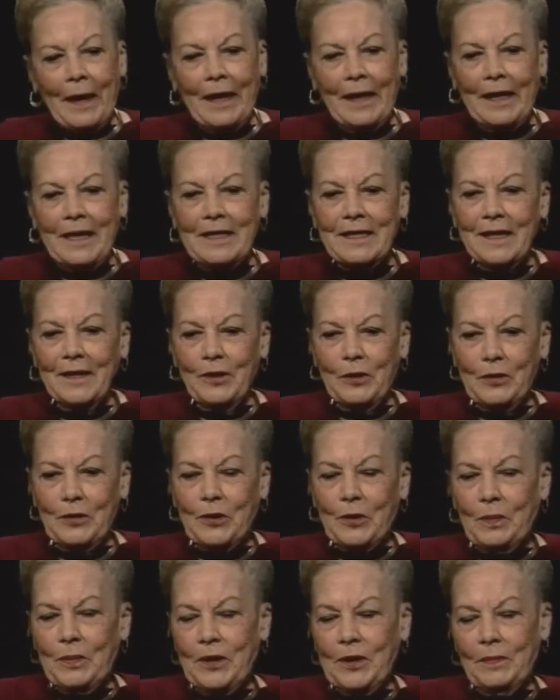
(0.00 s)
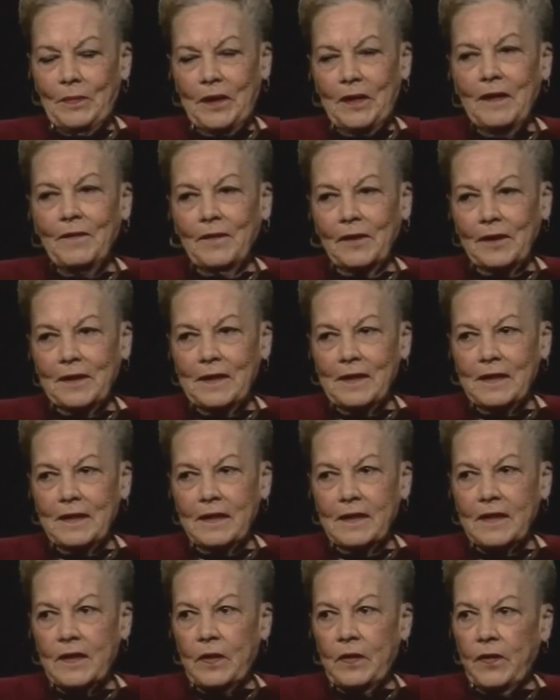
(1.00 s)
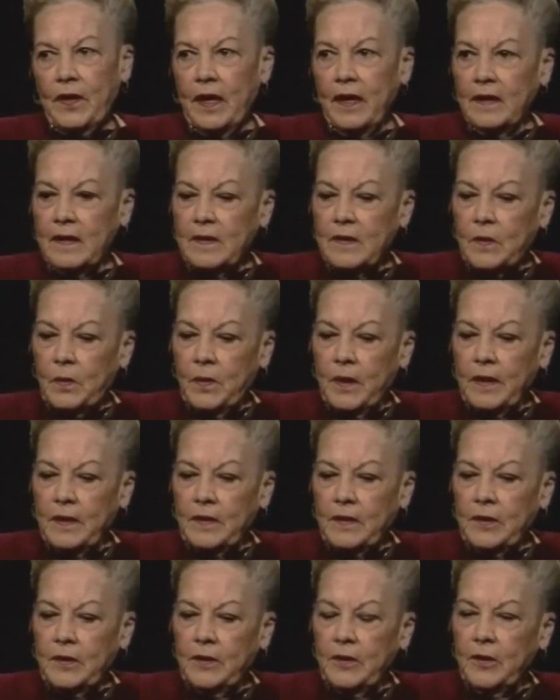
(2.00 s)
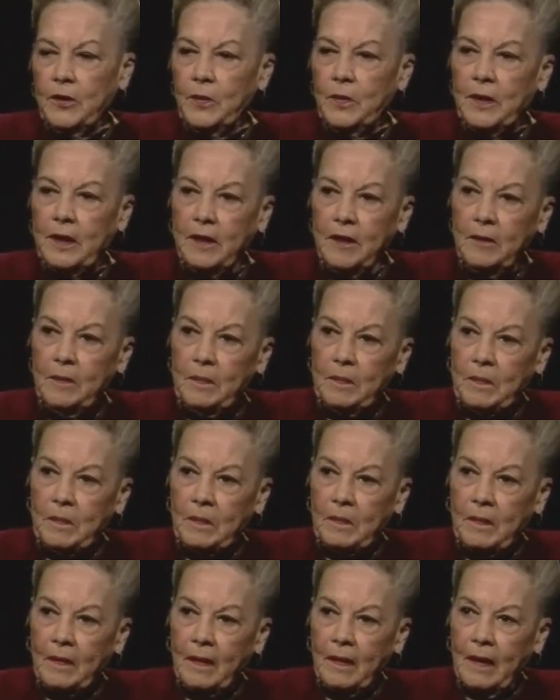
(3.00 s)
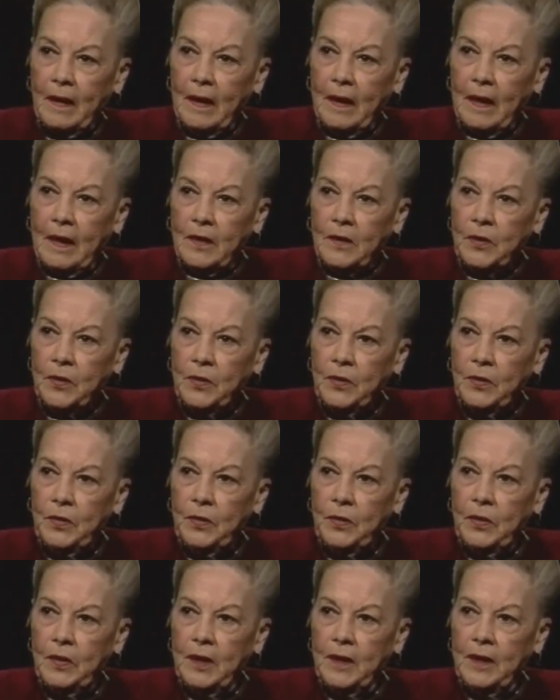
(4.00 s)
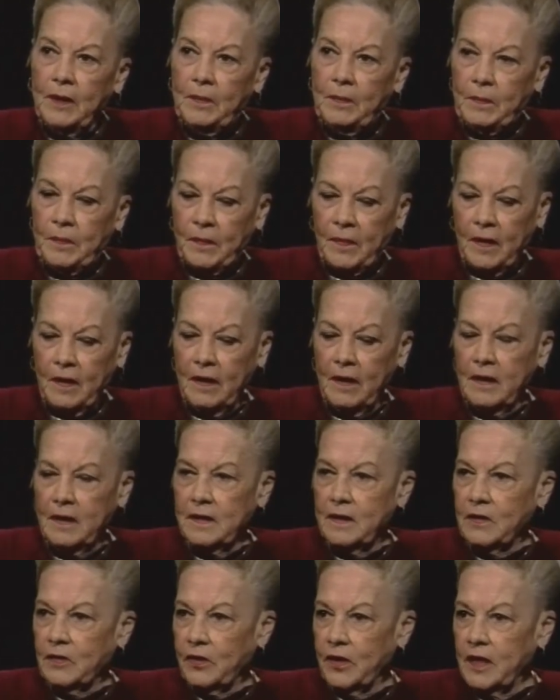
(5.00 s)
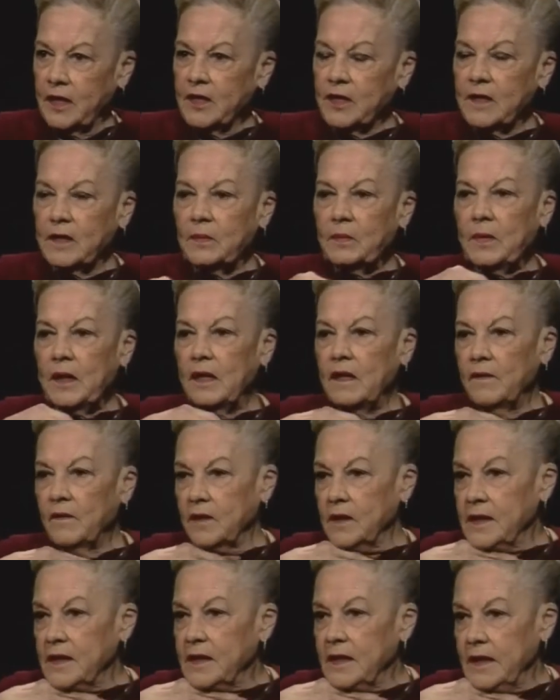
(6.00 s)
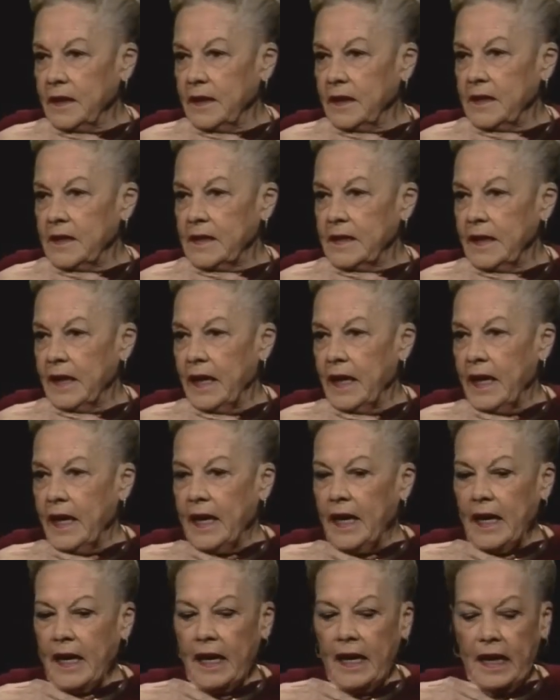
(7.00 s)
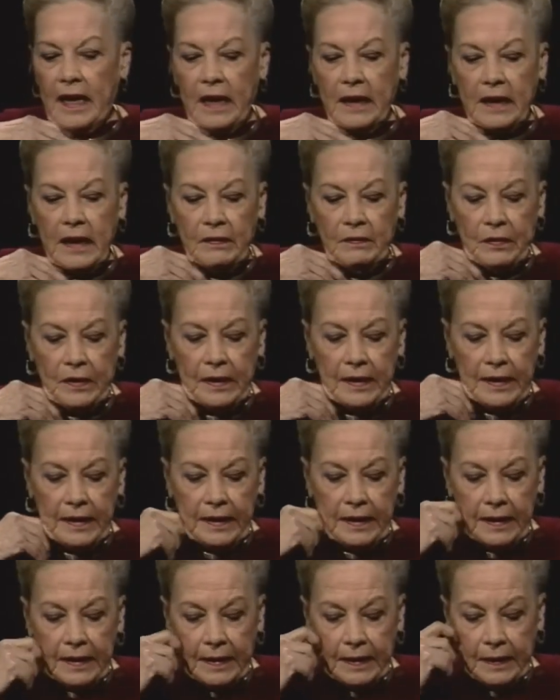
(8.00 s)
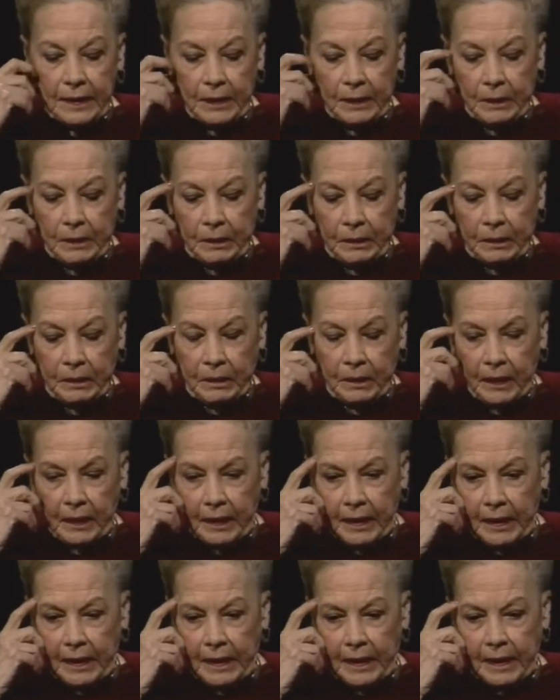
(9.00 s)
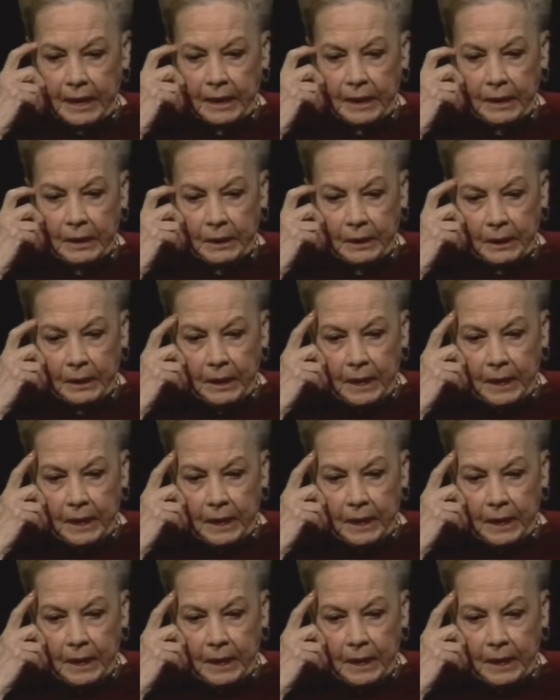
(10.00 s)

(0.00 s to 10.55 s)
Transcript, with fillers: and he said, you should be a medievalist. So that's what turned me to um, concentration in medieval mm -hmm. studies. Mm-hmm. And I really, um, uh,